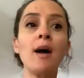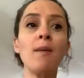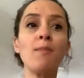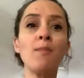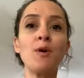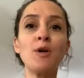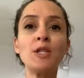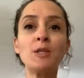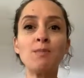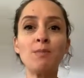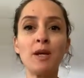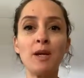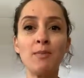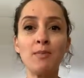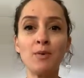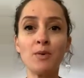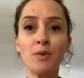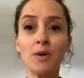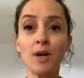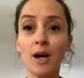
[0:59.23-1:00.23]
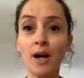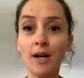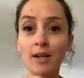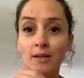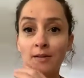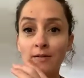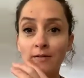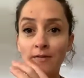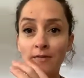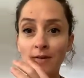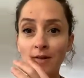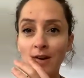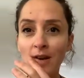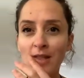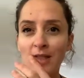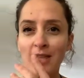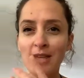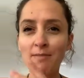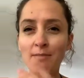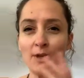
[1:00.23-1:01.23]
most people I
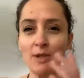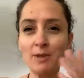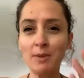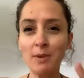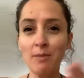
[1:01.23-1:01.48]
think most